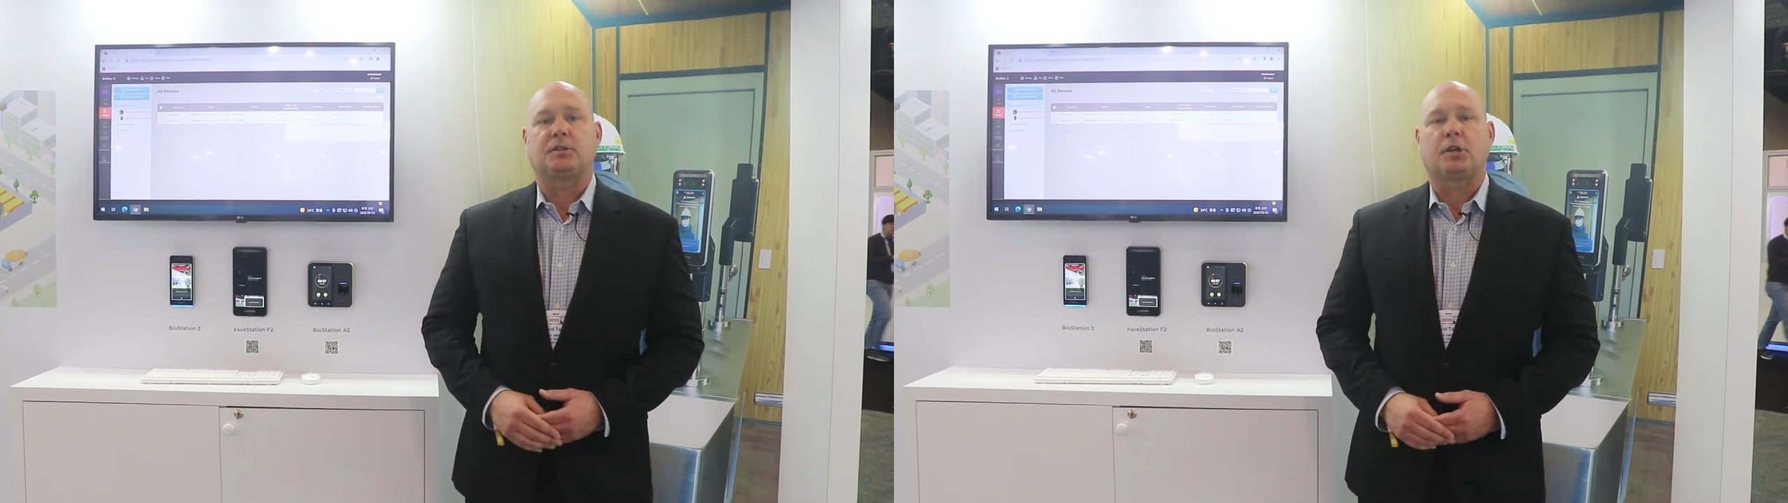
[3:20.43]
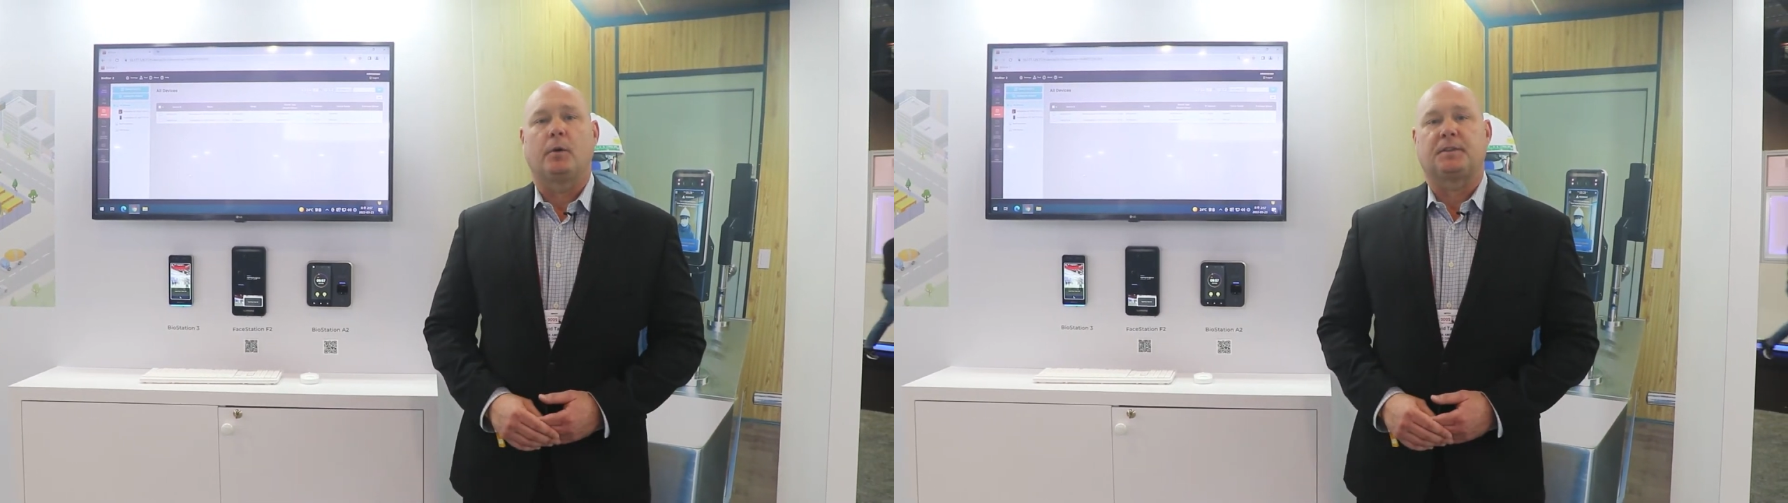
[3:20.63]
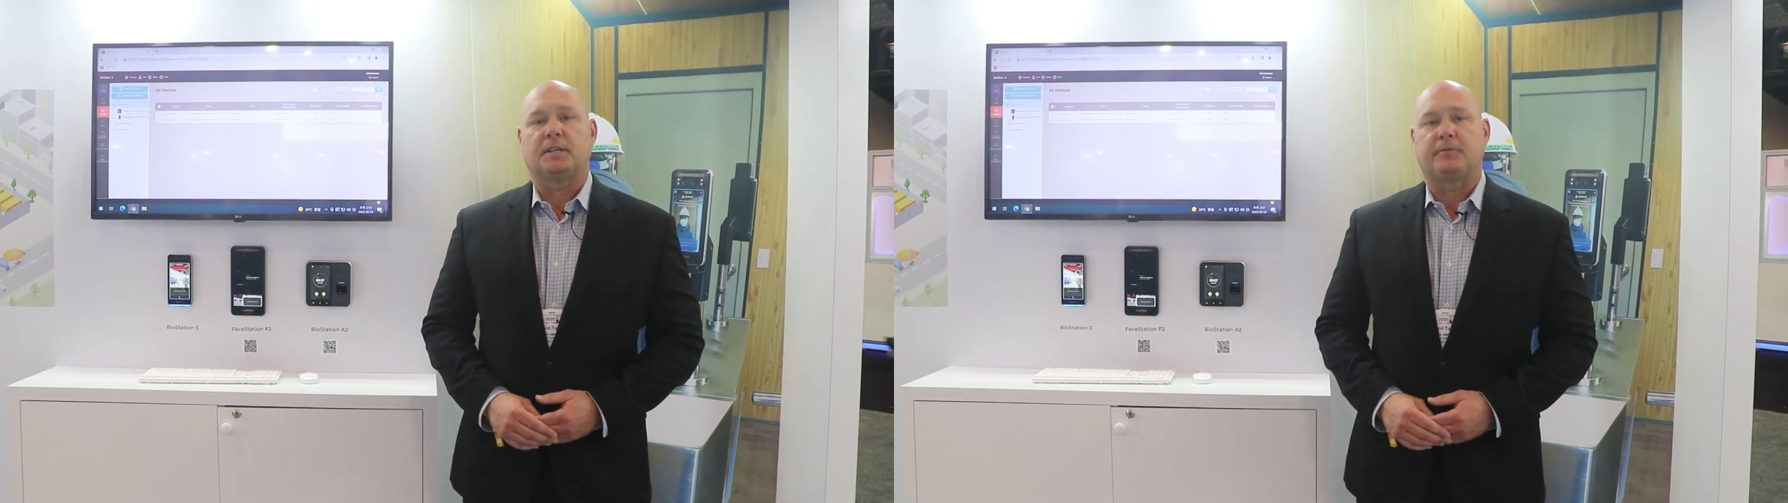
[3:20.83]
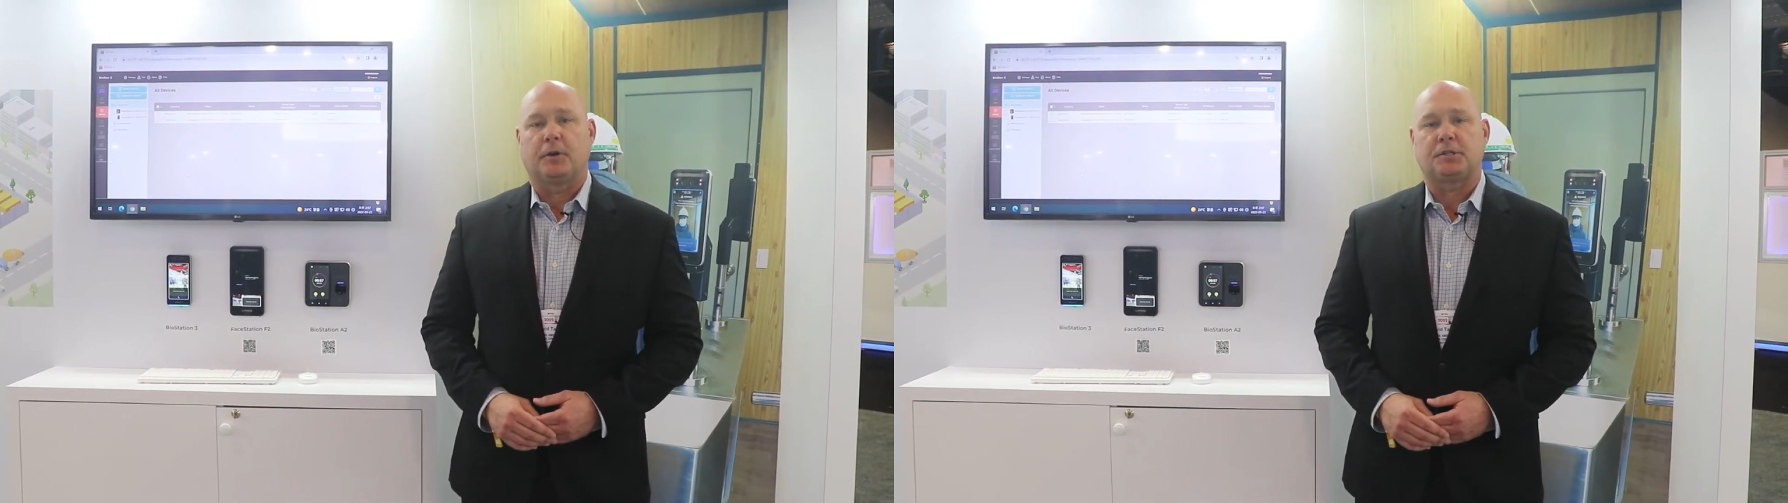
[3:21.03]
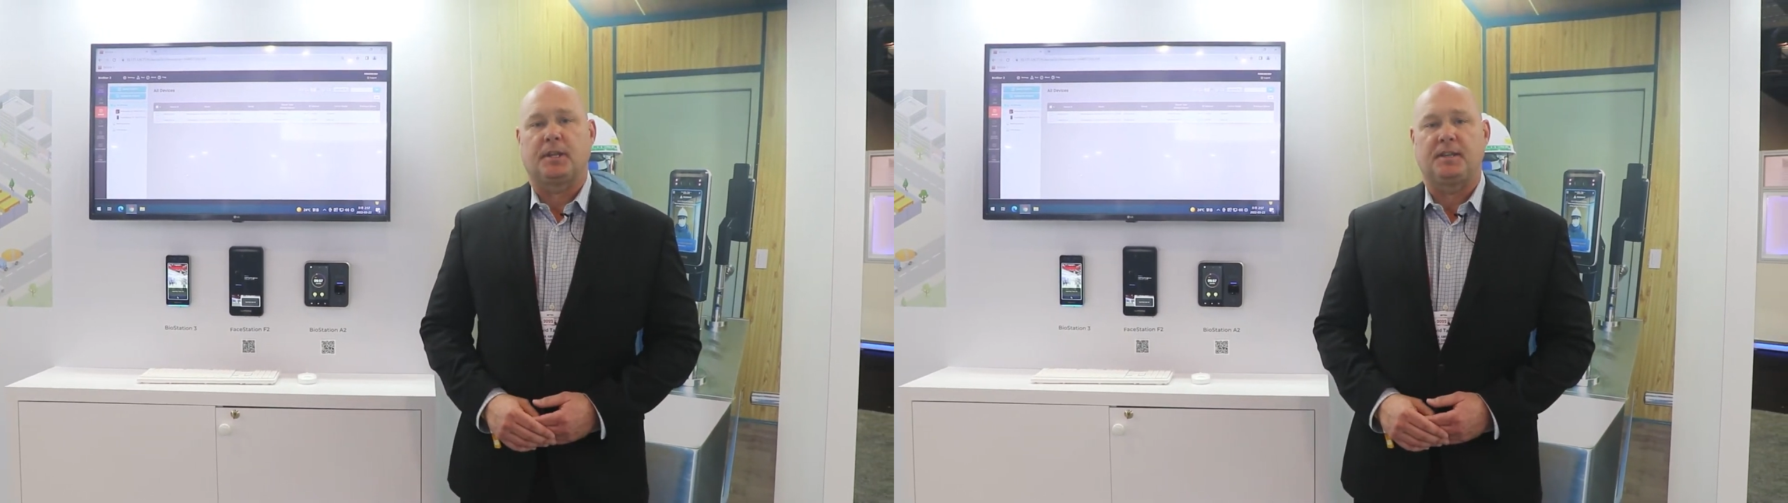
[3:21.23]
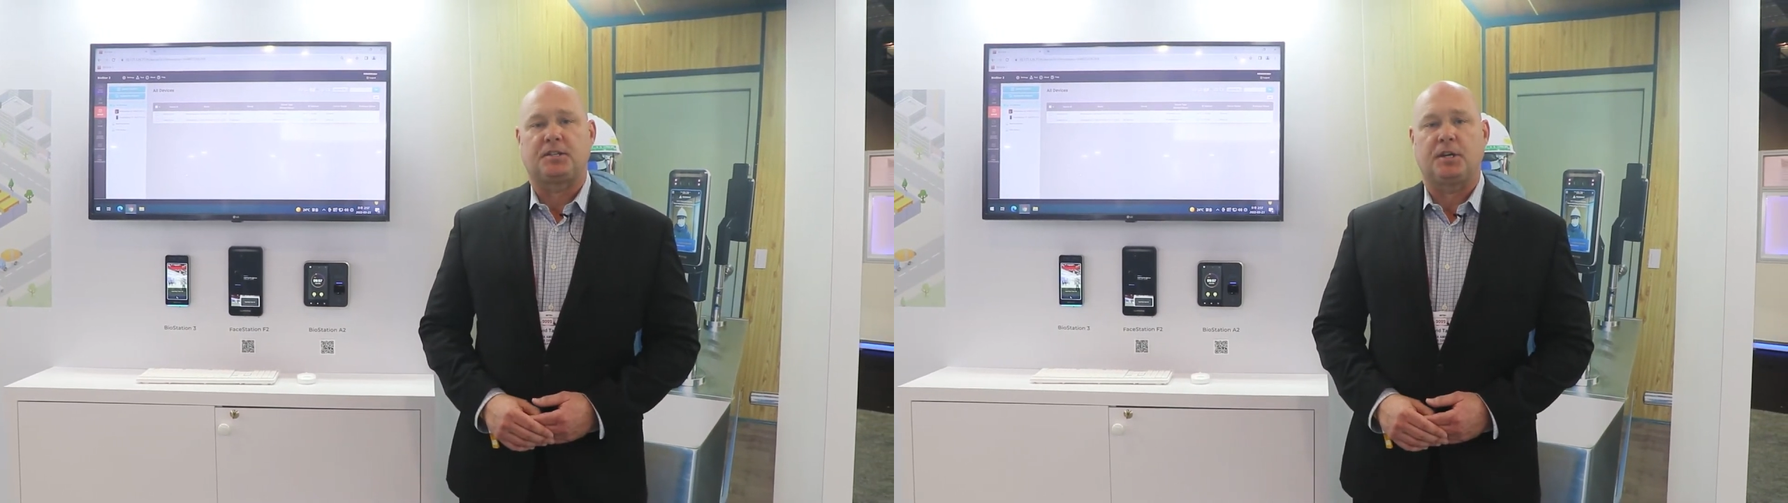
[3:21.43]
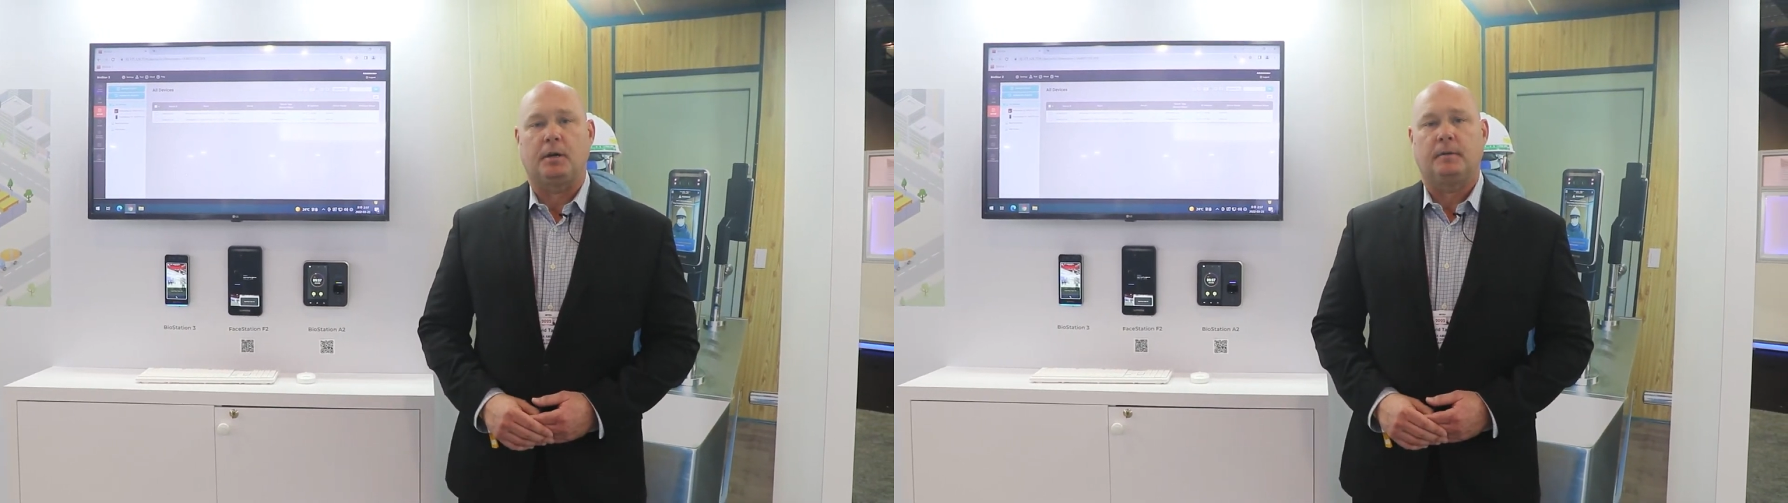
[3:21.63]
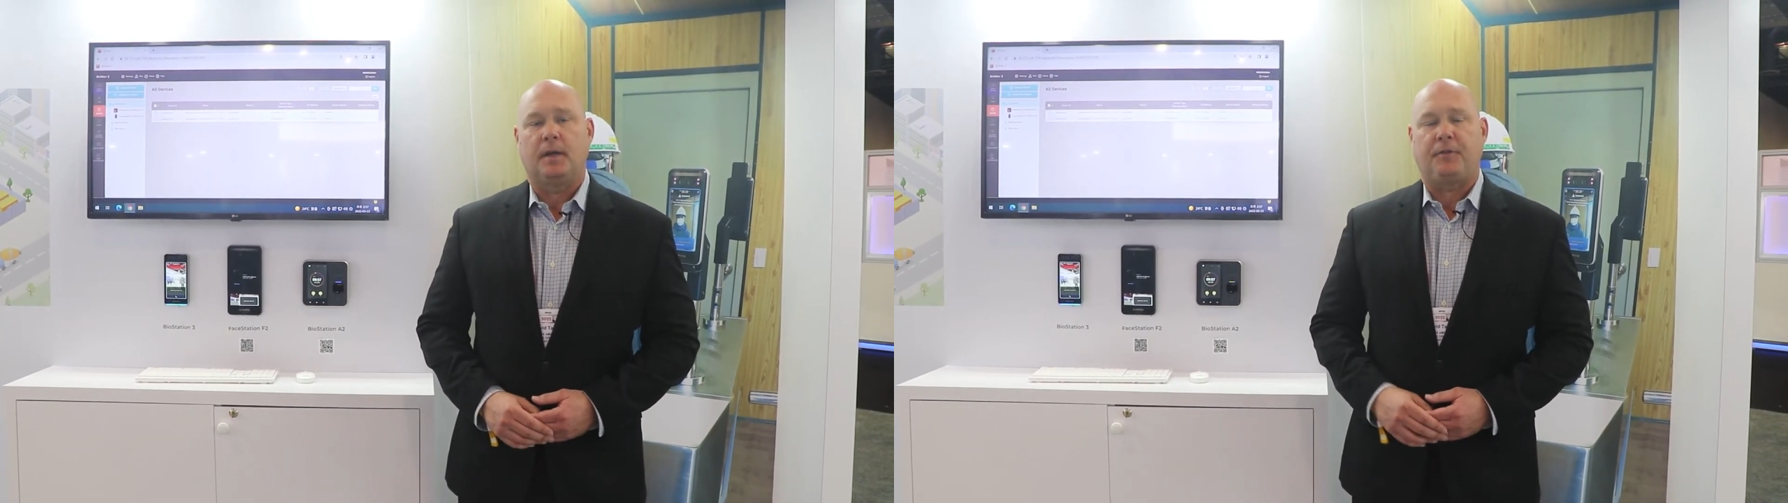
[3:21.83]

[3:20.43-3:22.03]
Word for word: the show with us virtually this year.